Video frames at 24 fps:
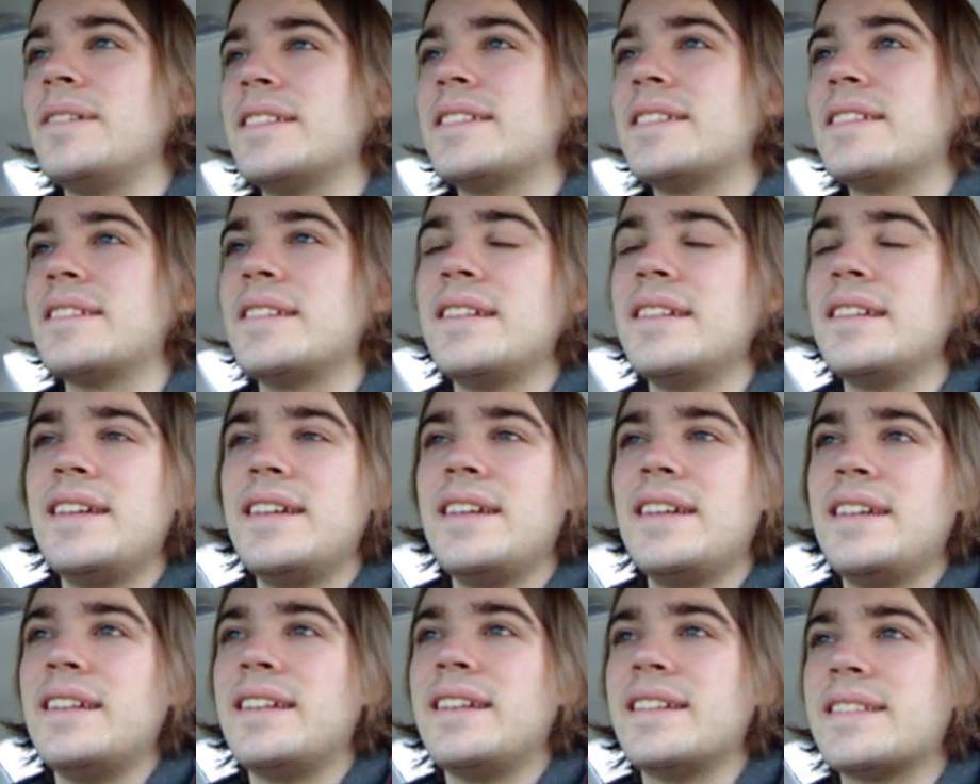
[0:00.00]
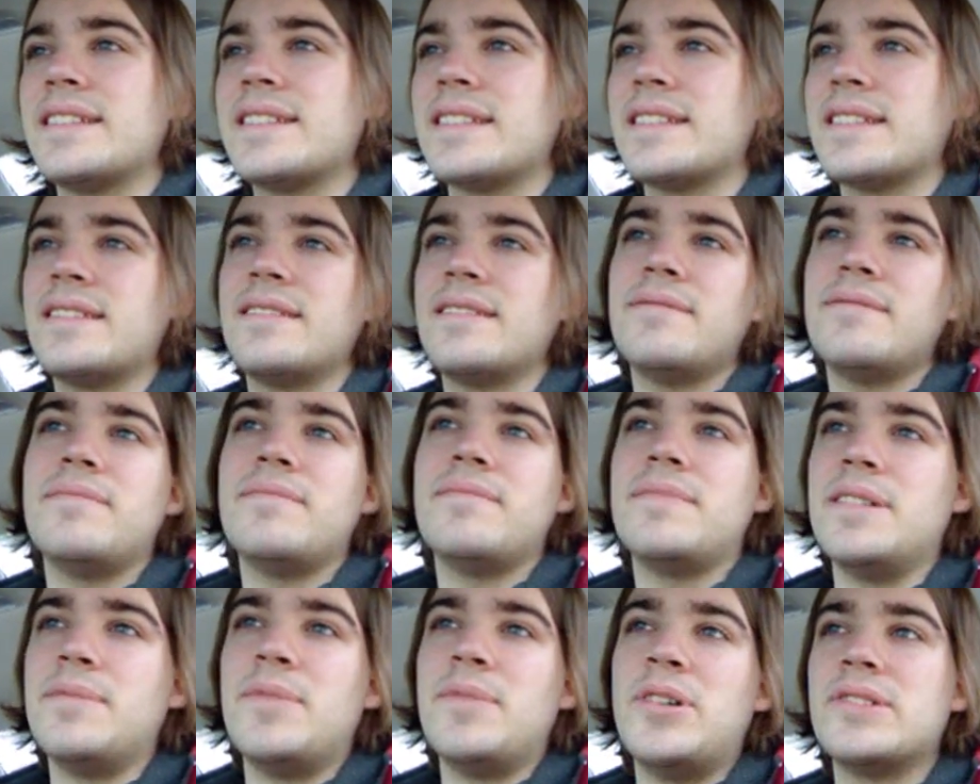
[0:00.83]
It's
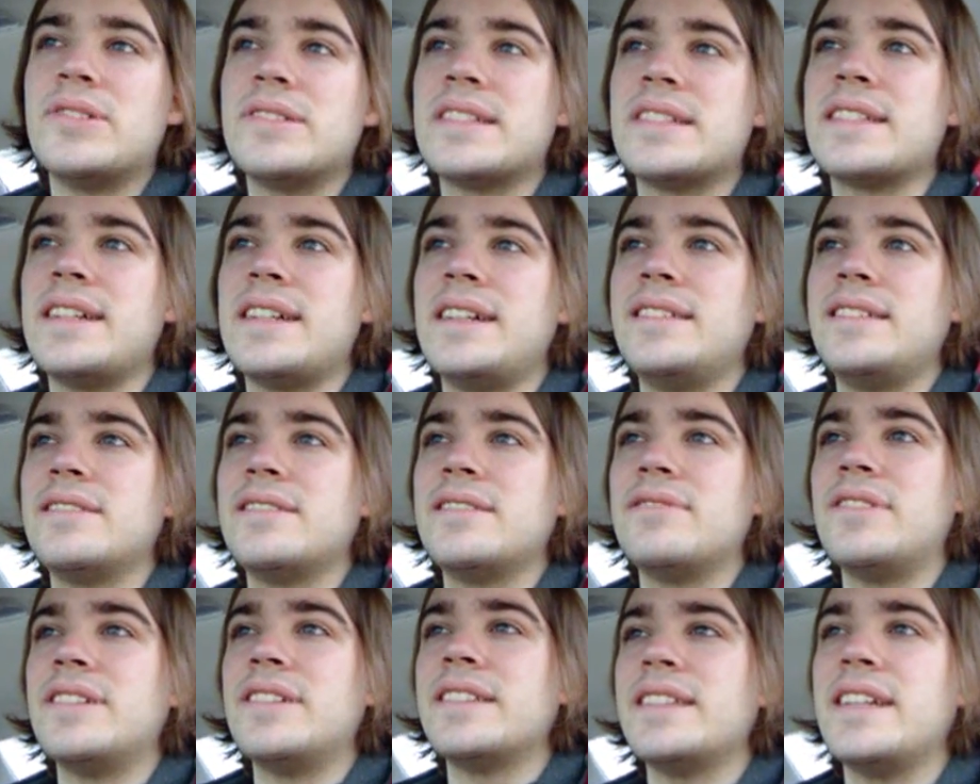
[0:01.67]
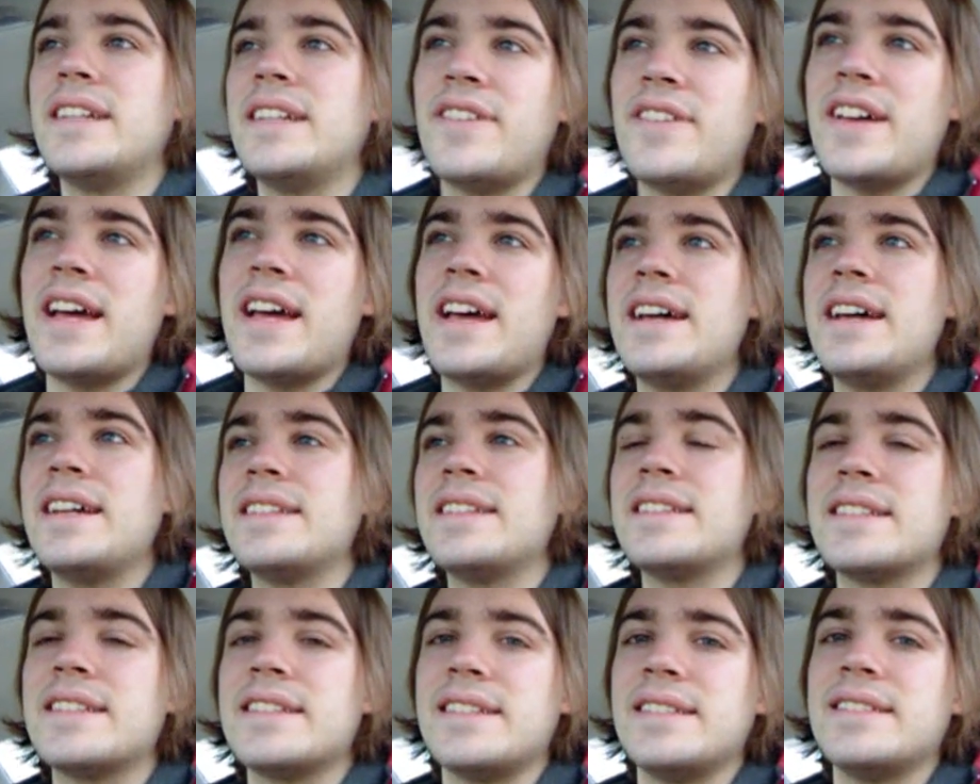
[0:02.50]
the most solid one they've
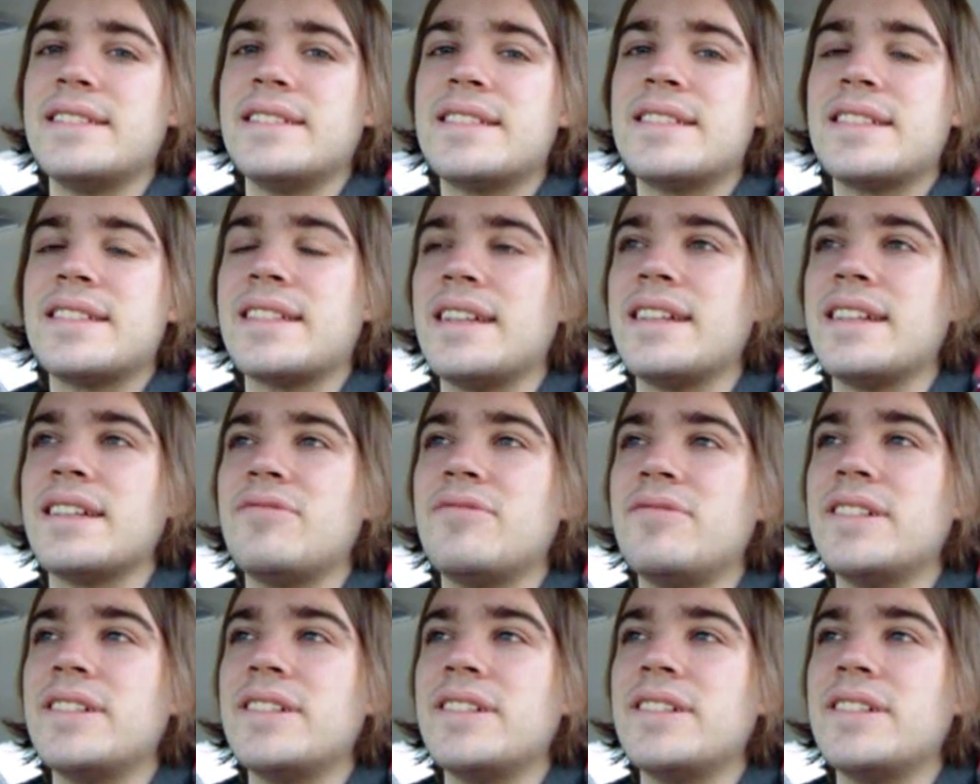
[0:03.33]
had since like